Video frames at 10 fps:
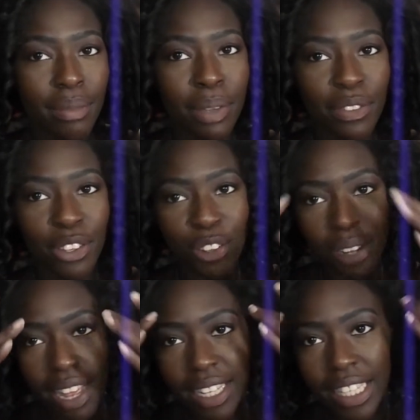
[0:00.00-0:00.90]
But if you do
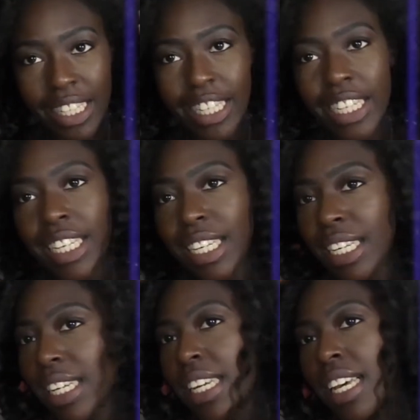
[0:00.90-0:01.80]
like this look,
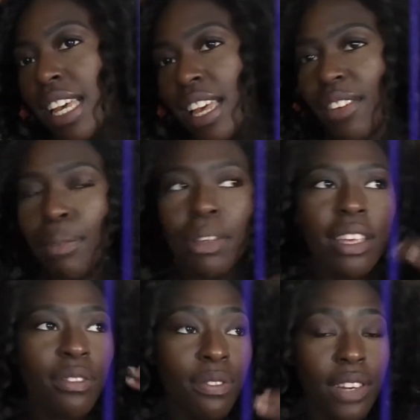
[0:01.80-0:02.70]
if I'm
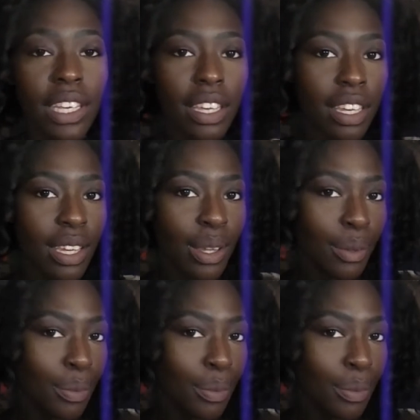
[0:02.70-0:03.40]
looking fleeky,